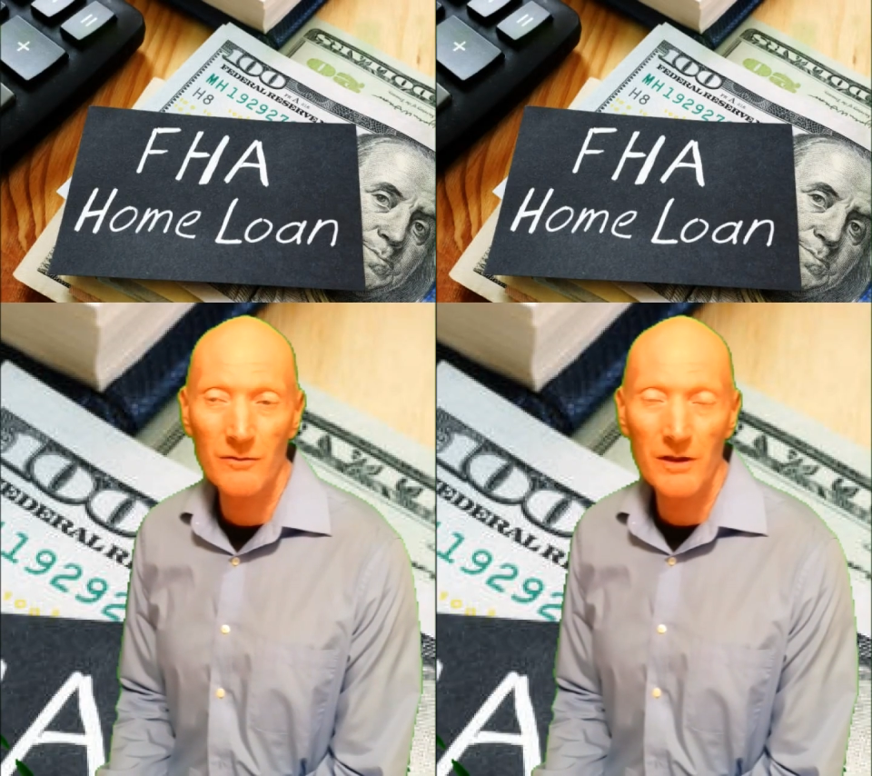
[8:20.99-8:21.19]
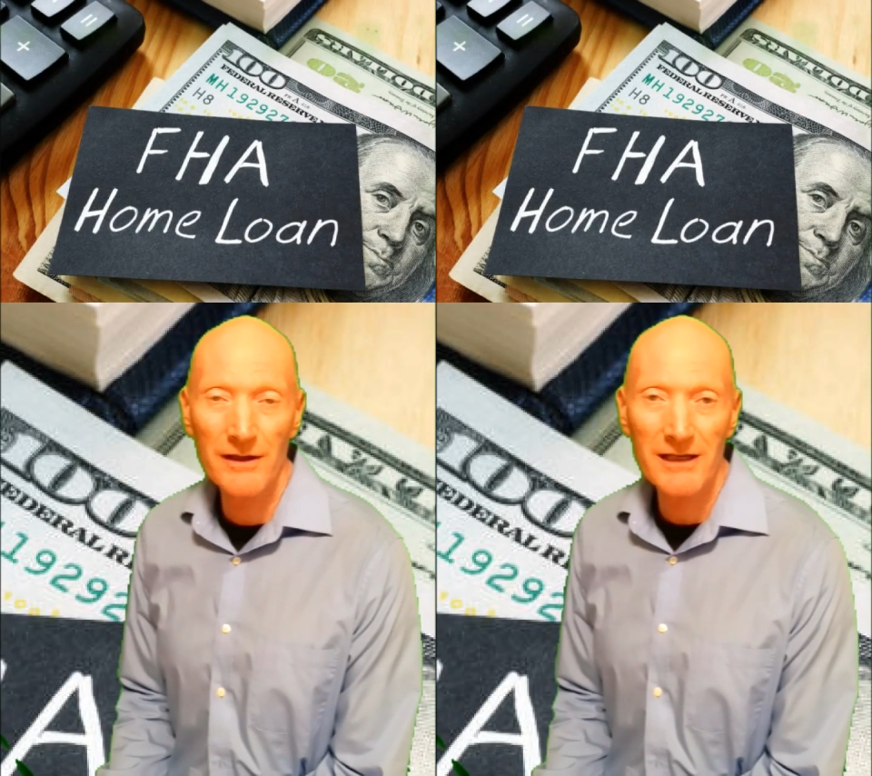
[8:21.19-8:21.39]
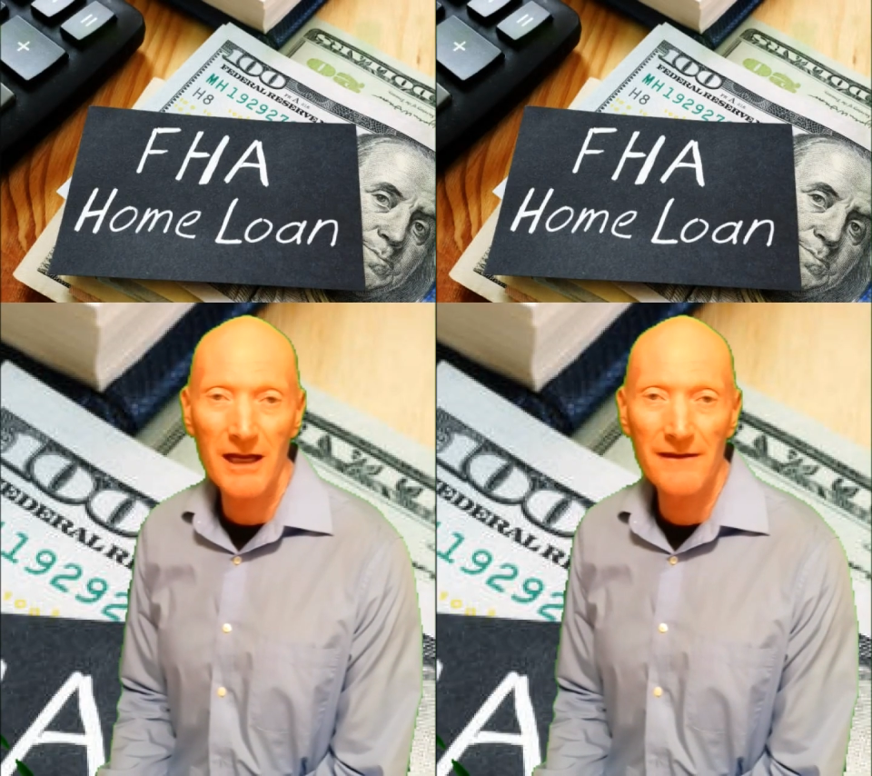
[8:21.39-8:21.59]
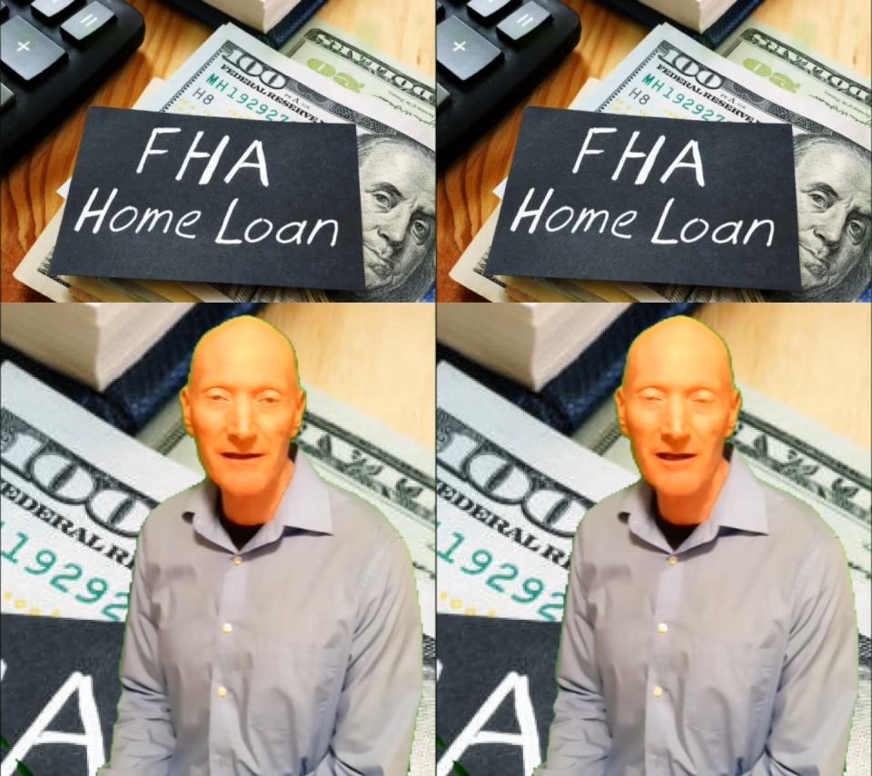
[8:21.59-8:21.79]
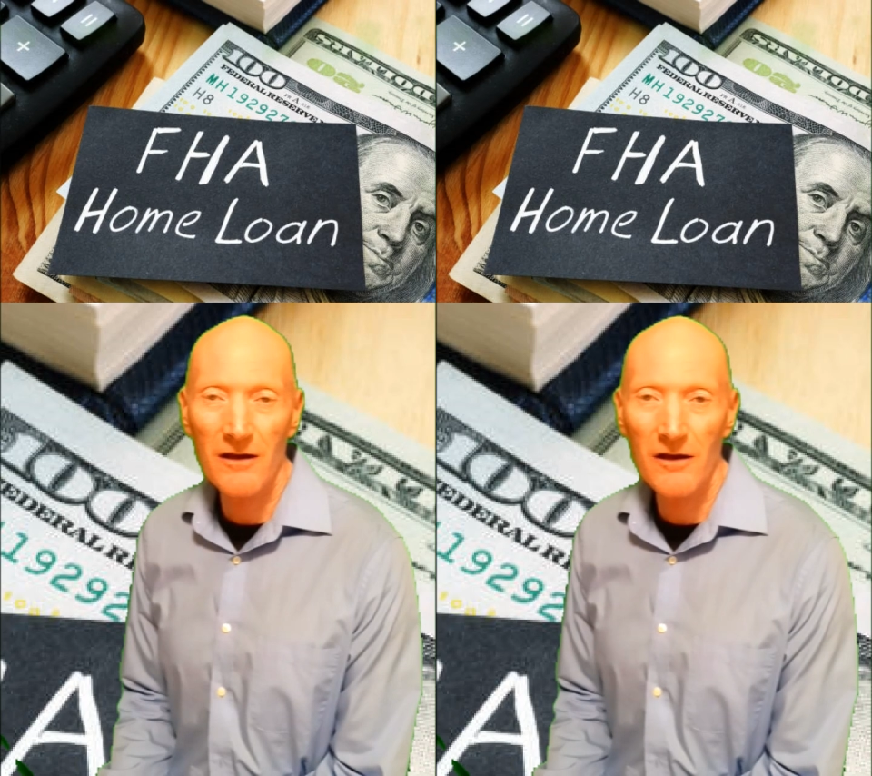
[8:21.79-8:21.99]
Well,
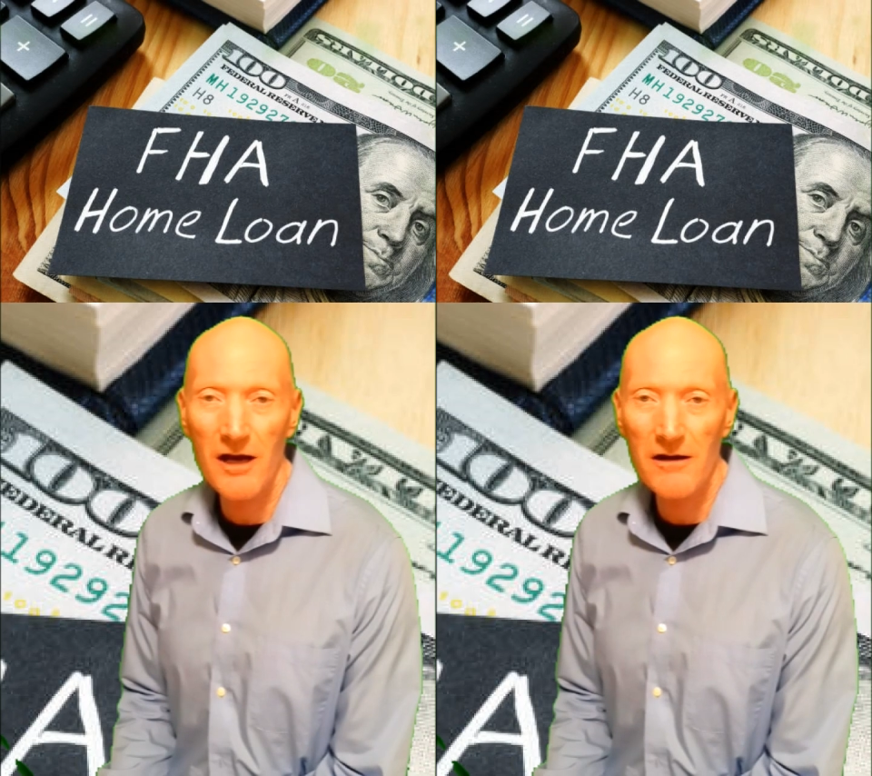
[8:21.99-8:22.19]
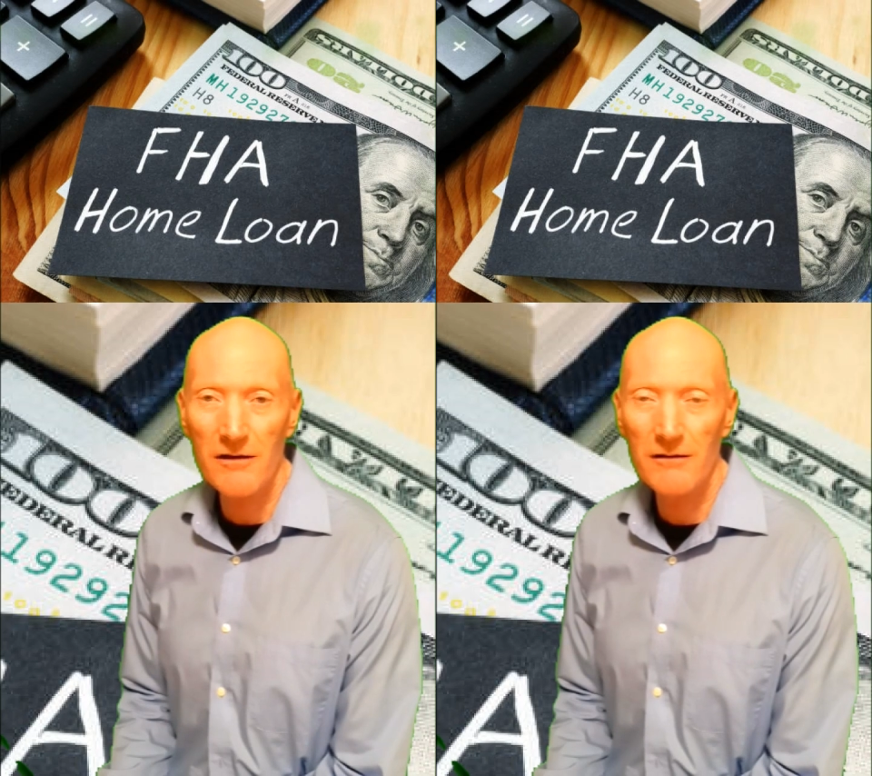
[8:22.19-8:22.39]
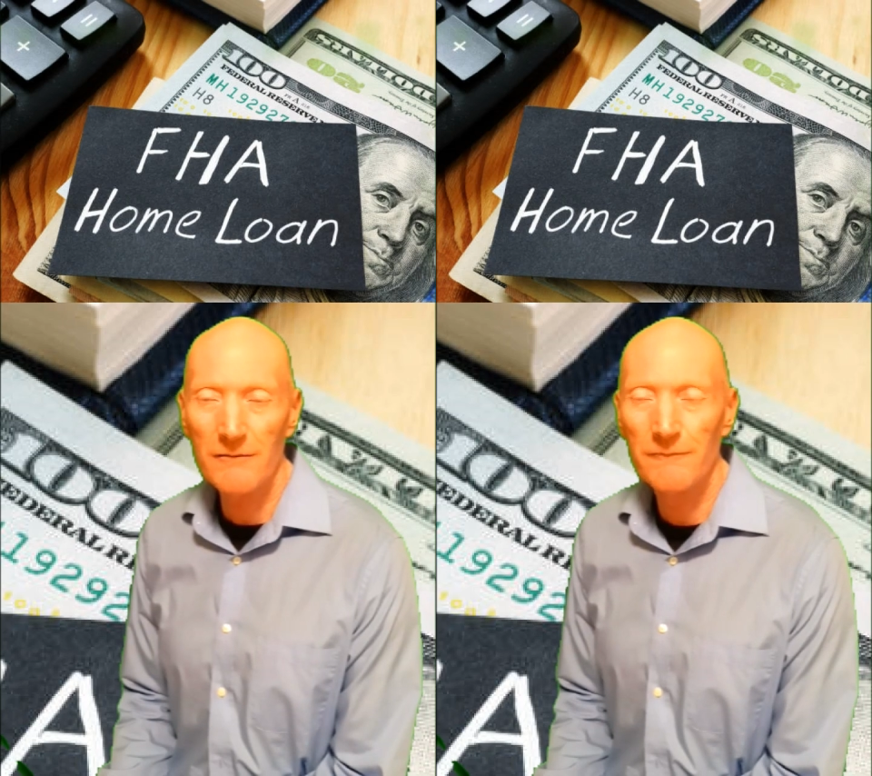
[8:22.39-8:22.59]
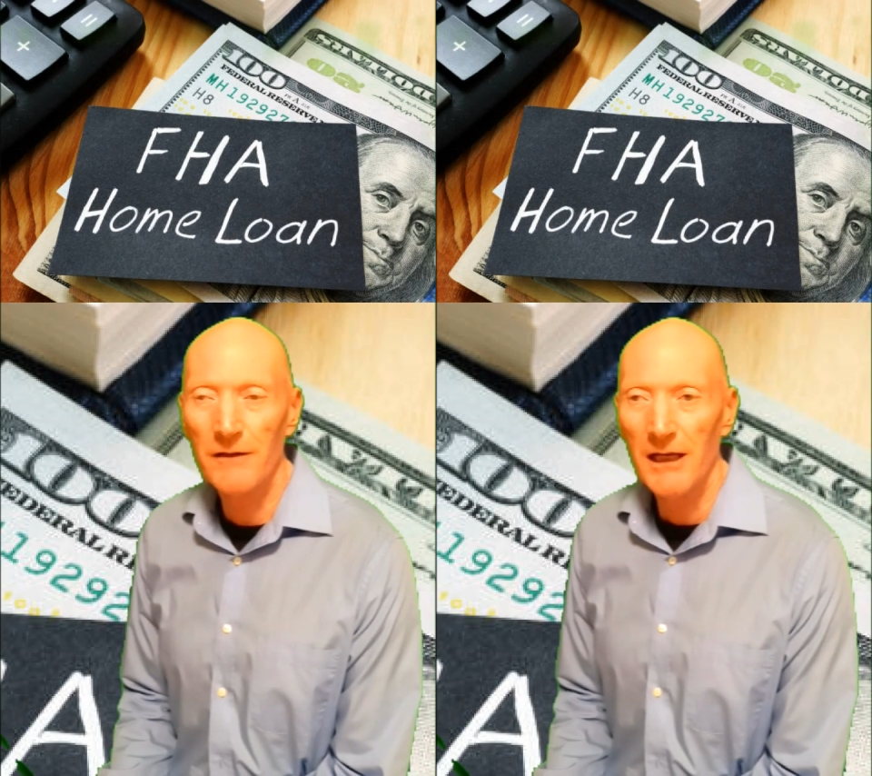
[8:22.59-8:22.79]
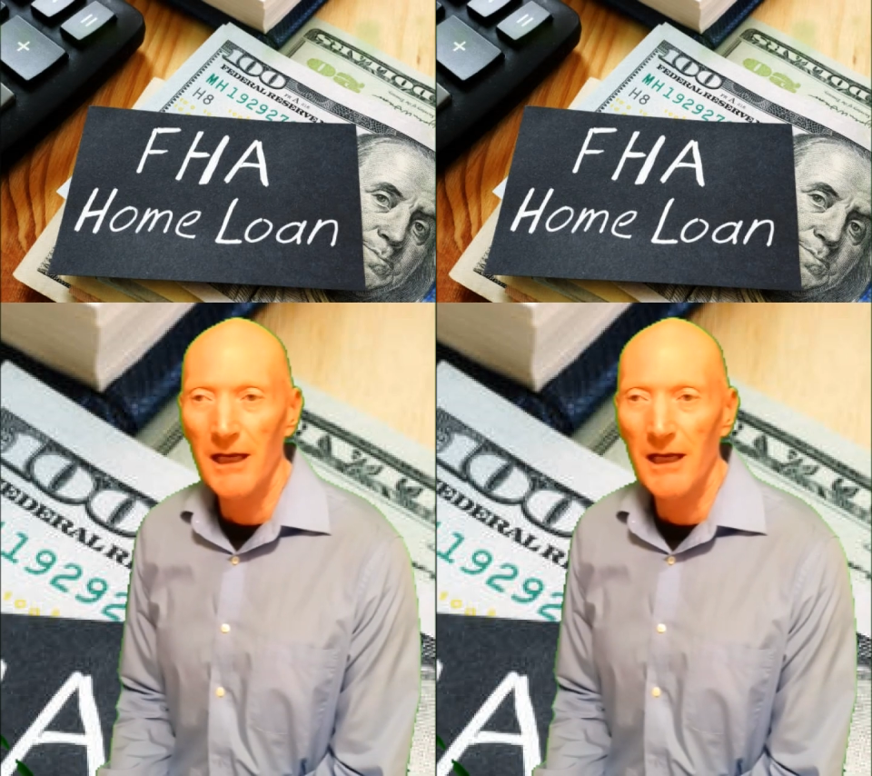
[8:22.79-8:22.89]
there's a lot of